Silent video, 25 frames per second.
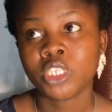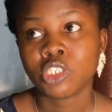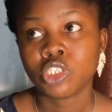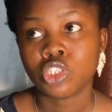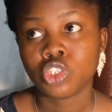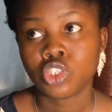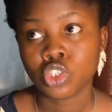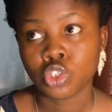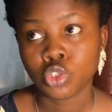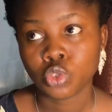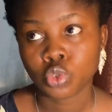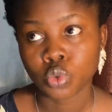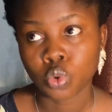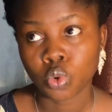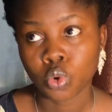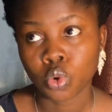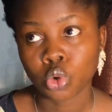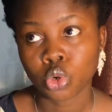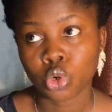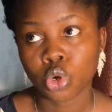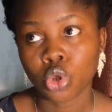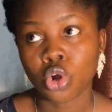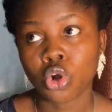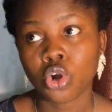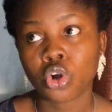6
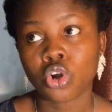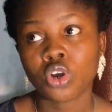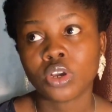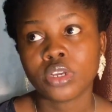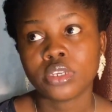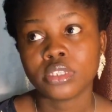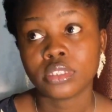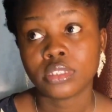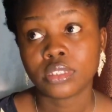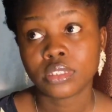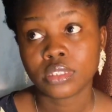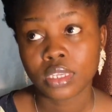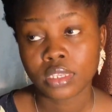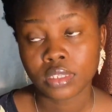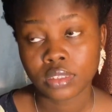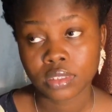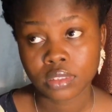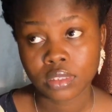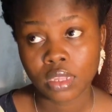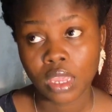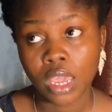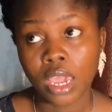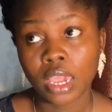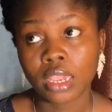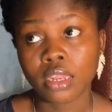o'clock,
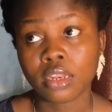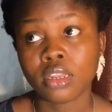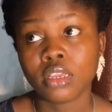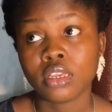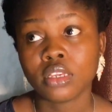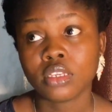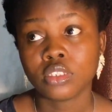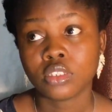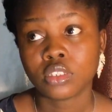6:10,